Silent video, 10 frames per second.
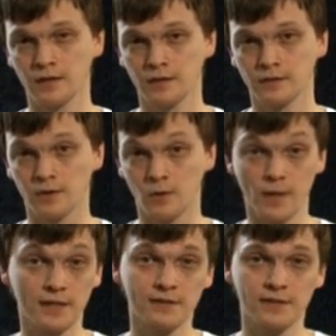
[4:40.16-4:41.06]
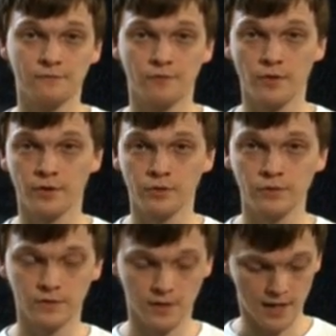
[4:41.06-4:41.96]
So that's it for the
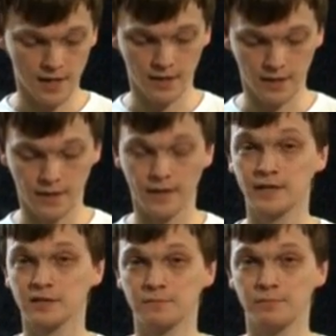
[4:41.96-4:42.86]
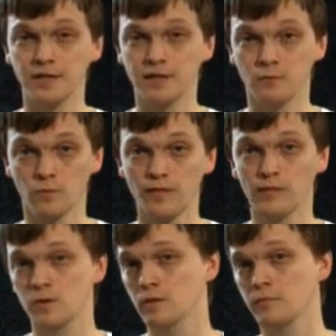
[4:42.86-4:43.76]
news, and next
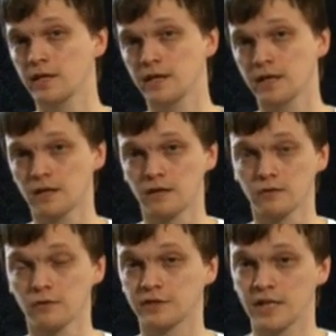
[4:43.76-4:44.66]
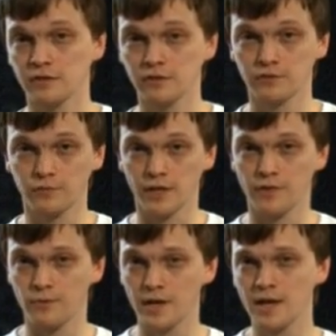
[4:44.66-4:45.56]
week we'll be in Los Angeles for
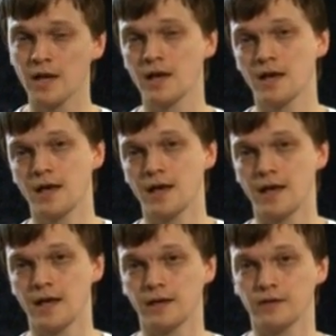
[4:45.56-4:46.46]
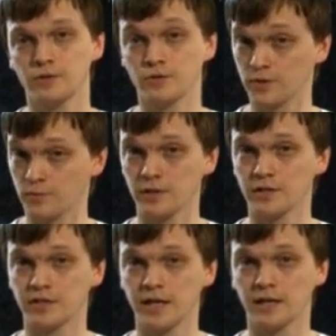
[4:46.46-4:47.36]
E3, and you should
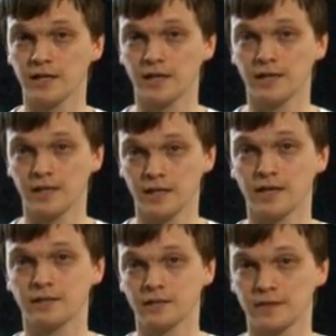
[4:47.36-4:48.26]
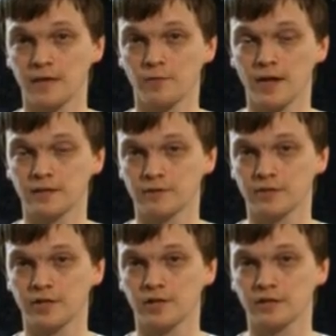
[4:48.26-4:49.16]
really check in at Game Reactor
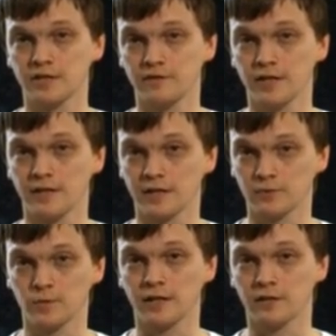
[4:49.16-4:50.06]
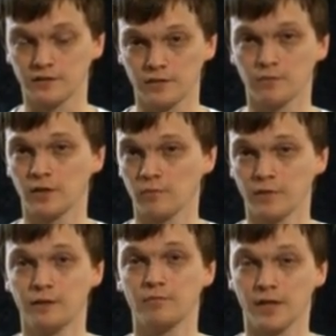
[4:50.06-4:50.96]
and GRTV next week, because there will
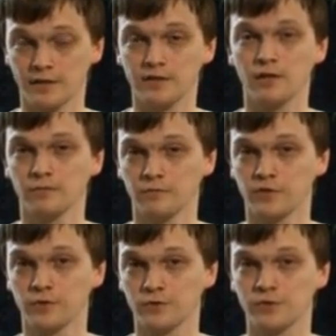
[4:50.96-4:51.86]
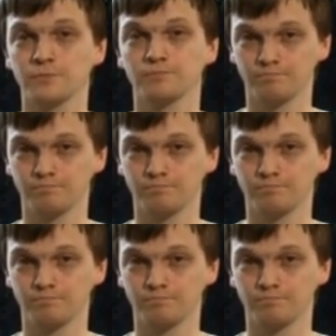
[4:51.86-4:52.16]
be plenty of news.